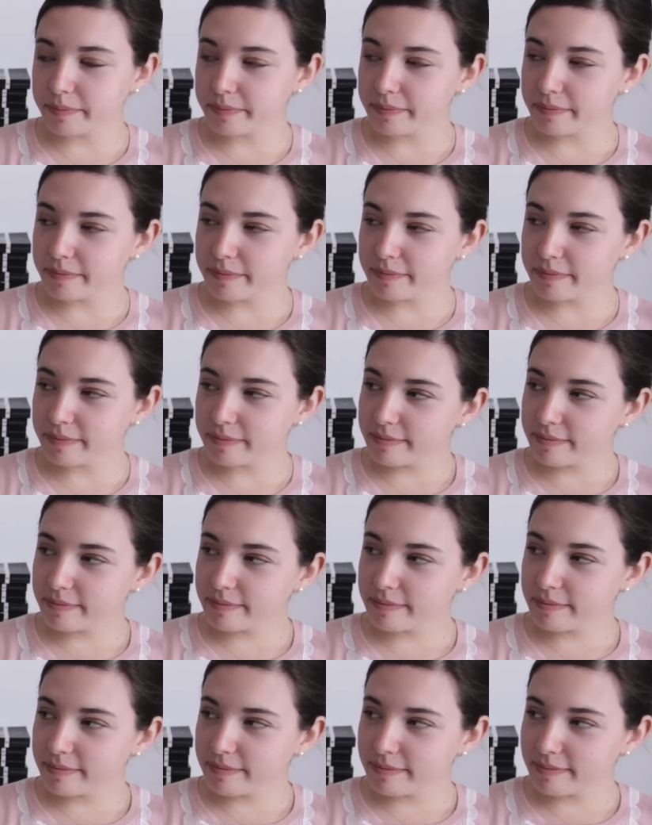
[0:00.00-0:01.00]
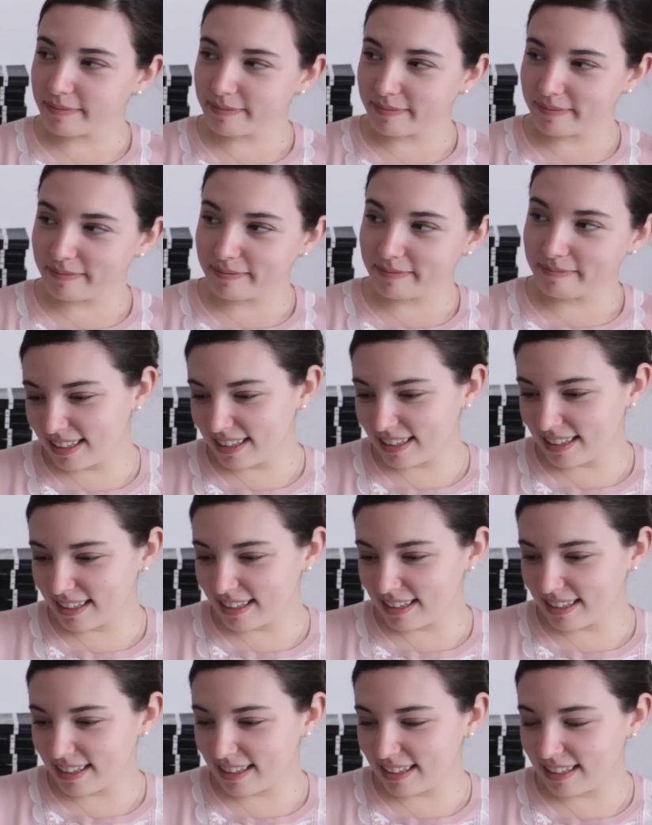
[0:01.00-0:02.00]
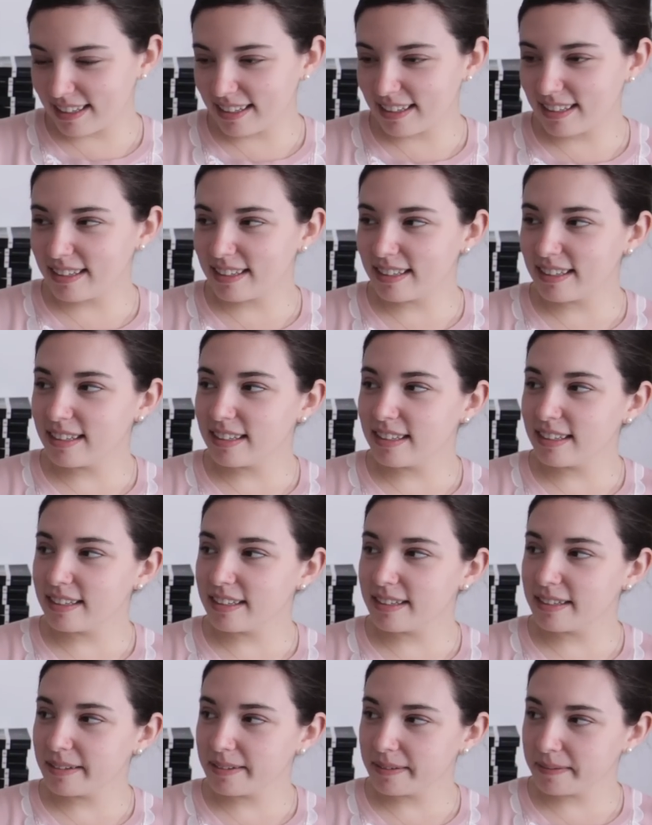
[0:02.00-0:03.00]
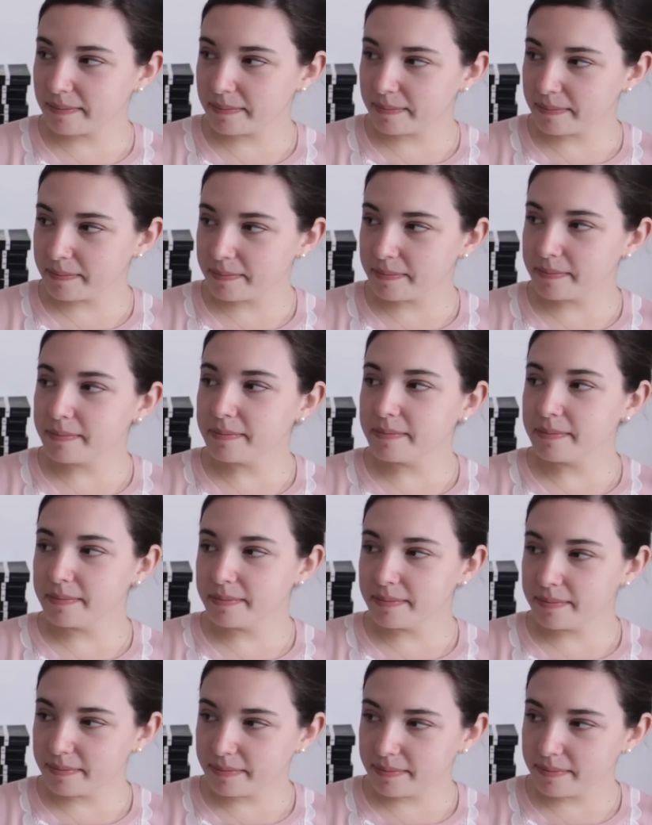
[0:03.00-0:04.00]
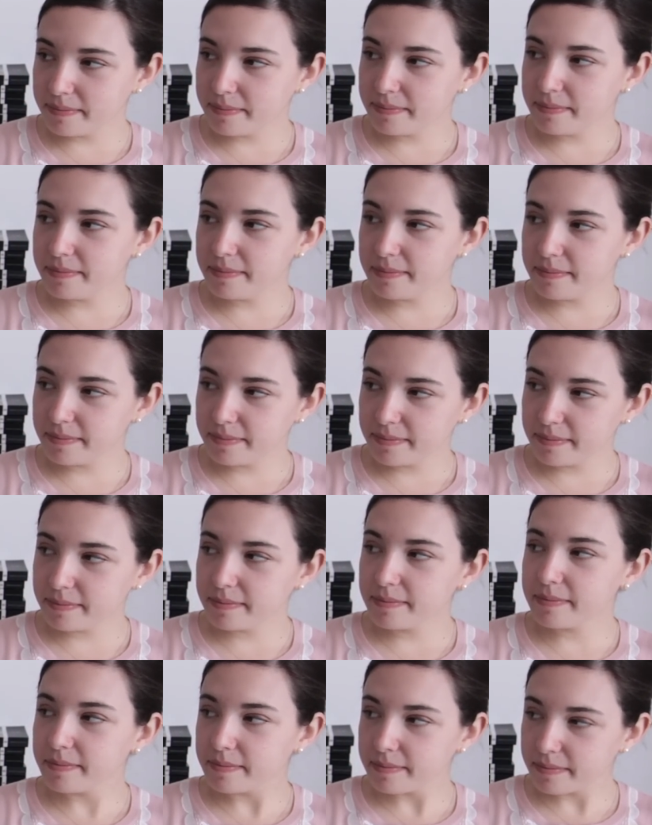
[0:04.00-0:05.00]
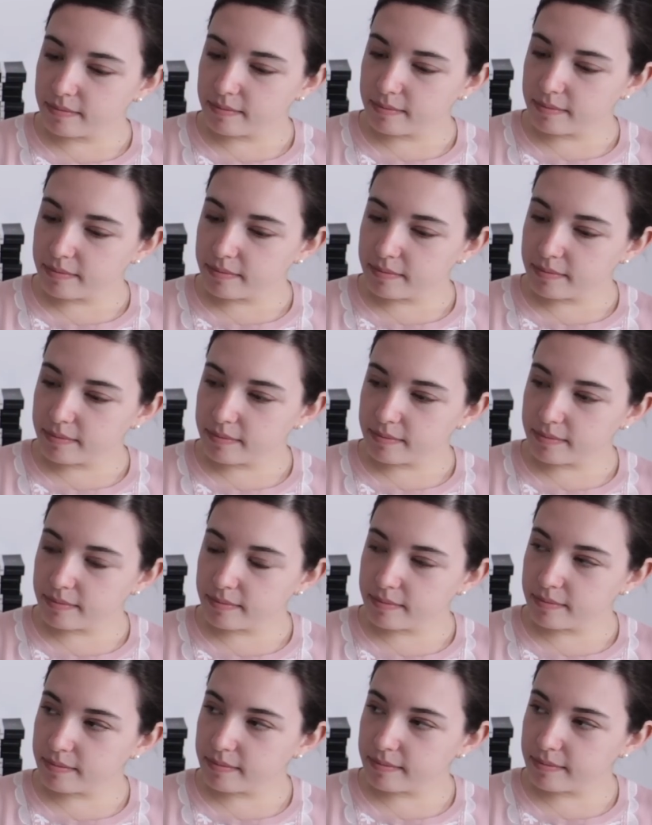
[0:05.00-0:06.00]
No words are spoken by the person on screen.